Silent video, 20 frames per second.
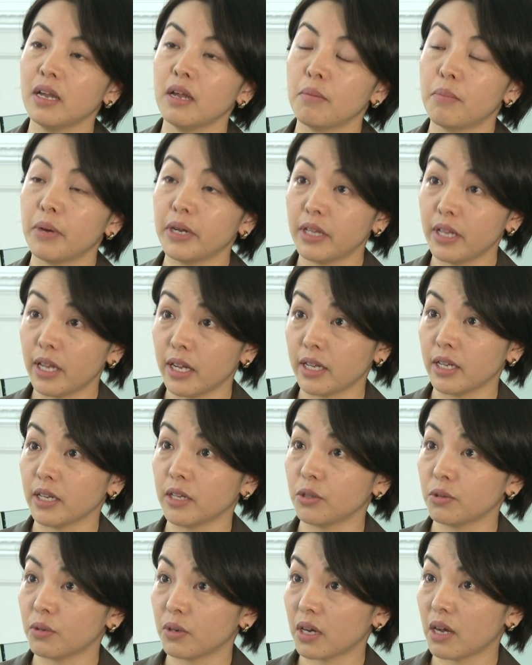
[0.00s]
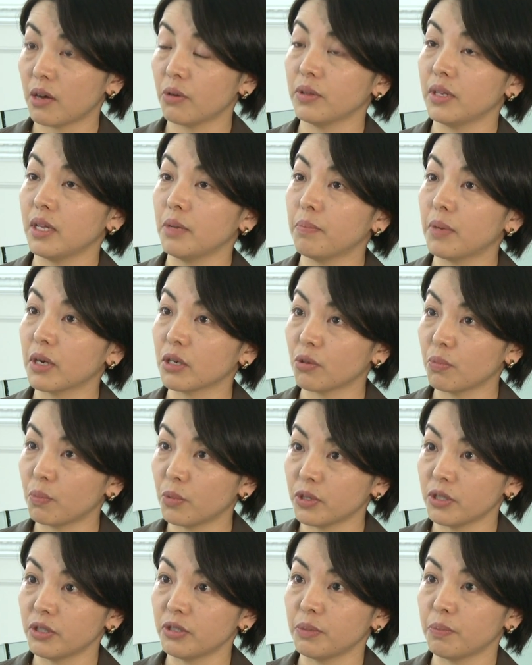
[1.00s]
by taking into account the impact of
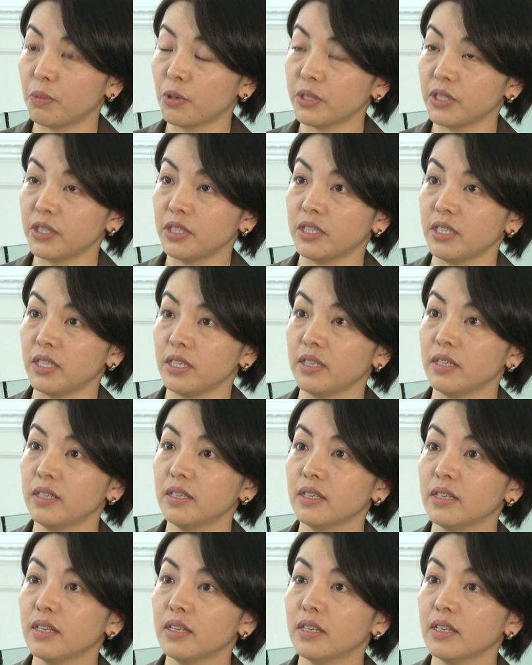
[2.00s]
monetary policy.